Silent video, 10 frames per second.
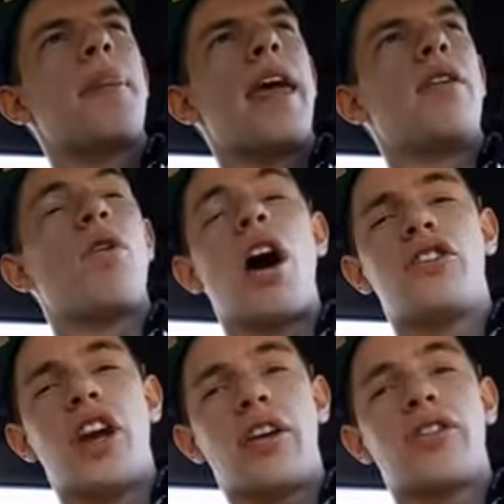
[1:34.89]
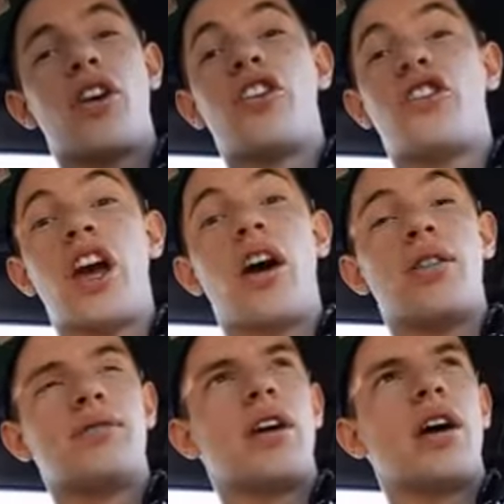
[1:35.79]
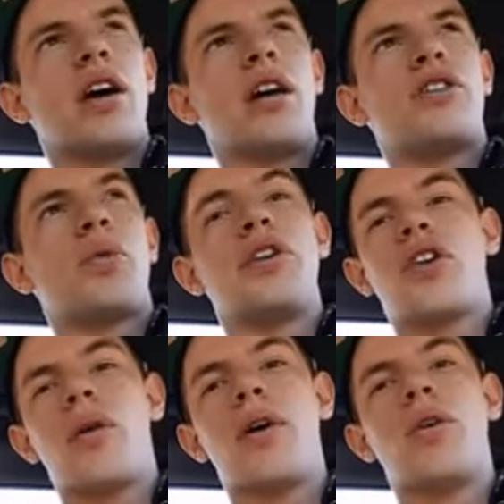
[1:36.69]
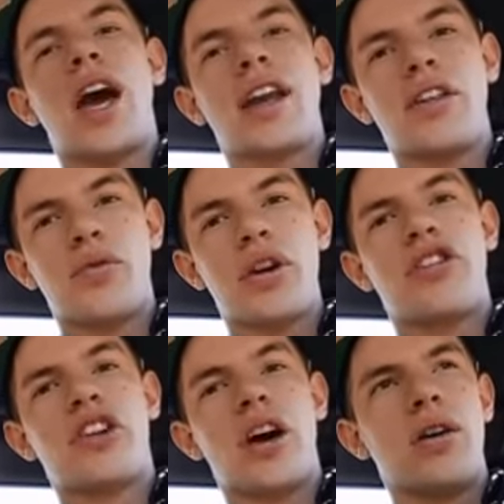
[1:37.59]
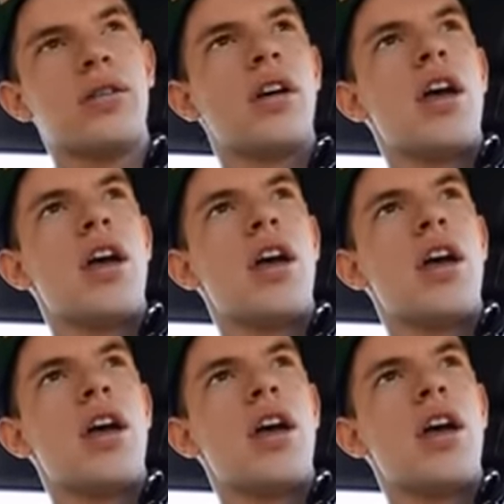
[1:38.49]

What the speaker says: in Rochester a shell, twin turbo 93 shell.